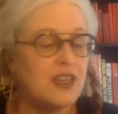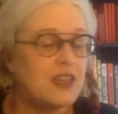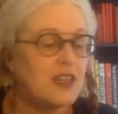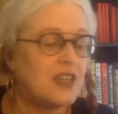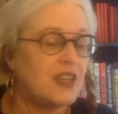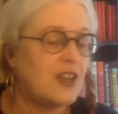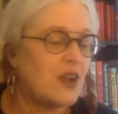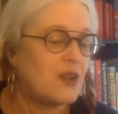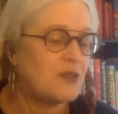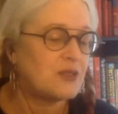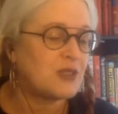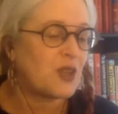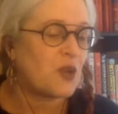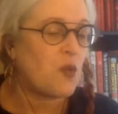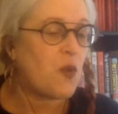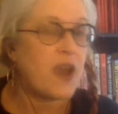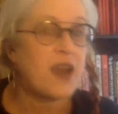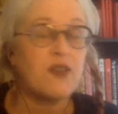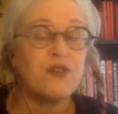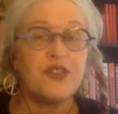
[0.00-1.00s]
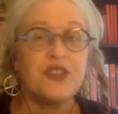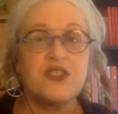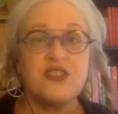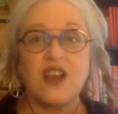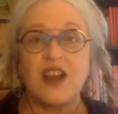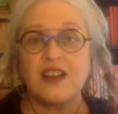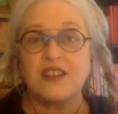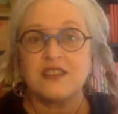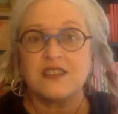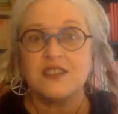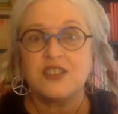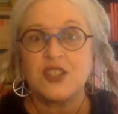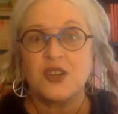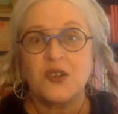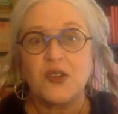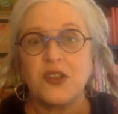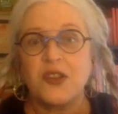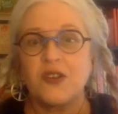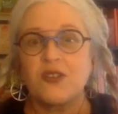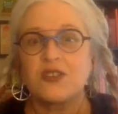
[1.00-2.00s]
I was like, why don't the jocks and
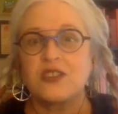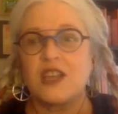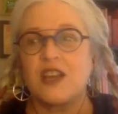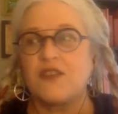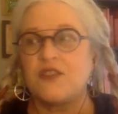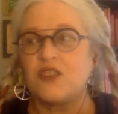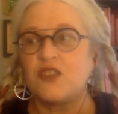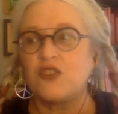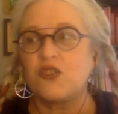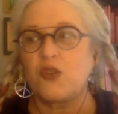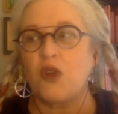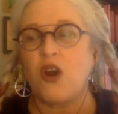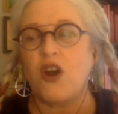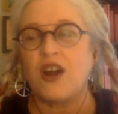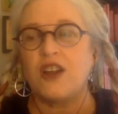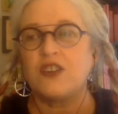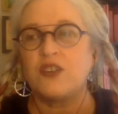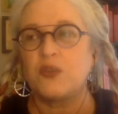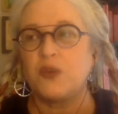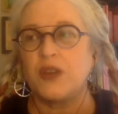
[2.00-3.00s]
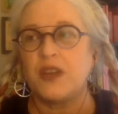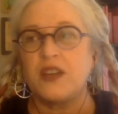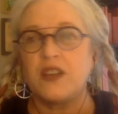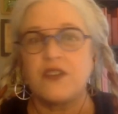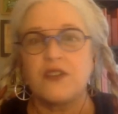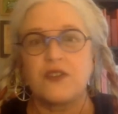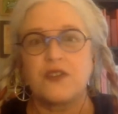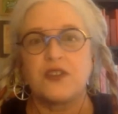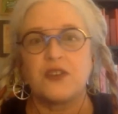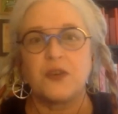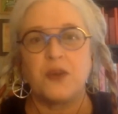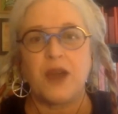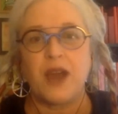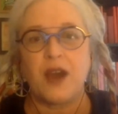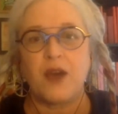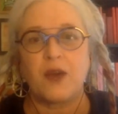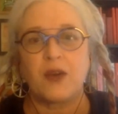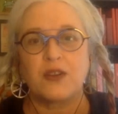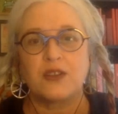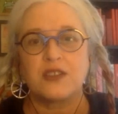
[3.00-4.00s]
cheerleaders have to draw a twig for 2
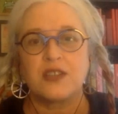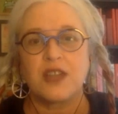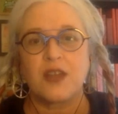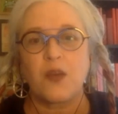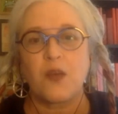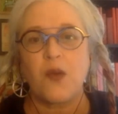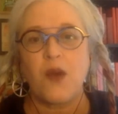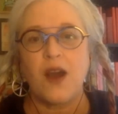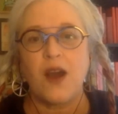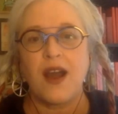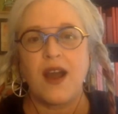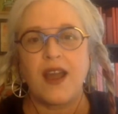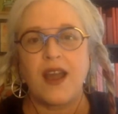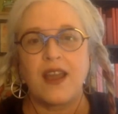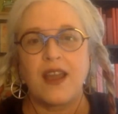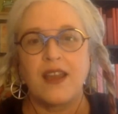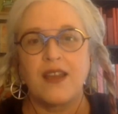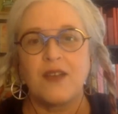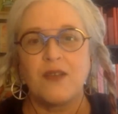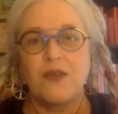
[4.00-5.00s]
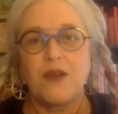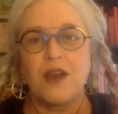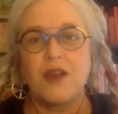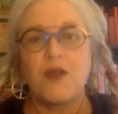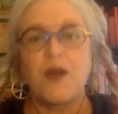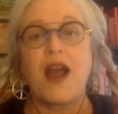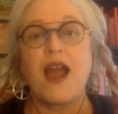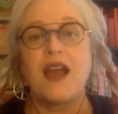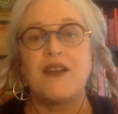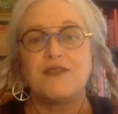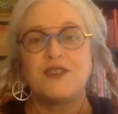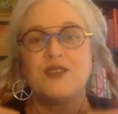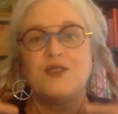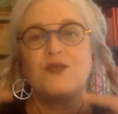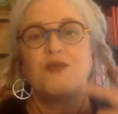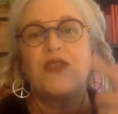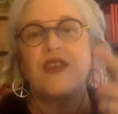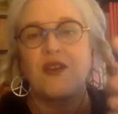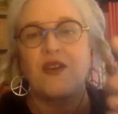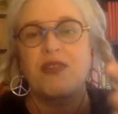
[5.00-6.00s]
hours? Why? Why do I have to
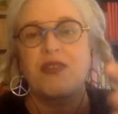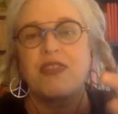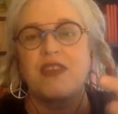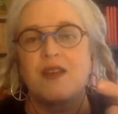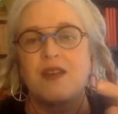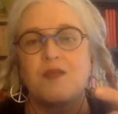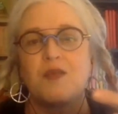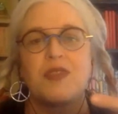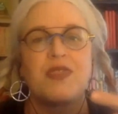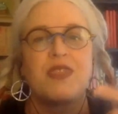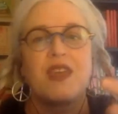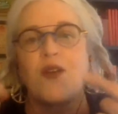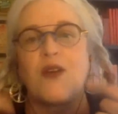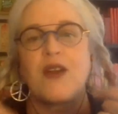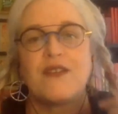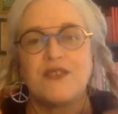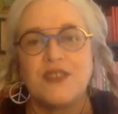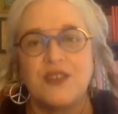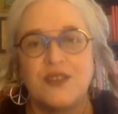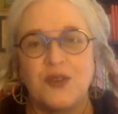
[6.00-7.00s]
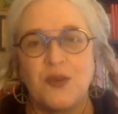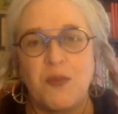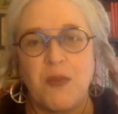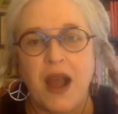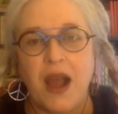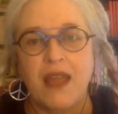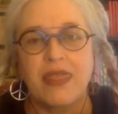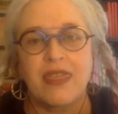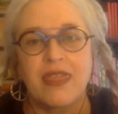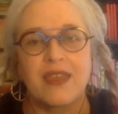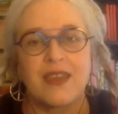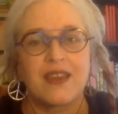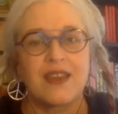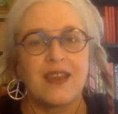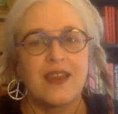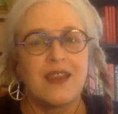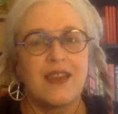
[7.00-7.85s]
do their thing, but they don't have to do my thing?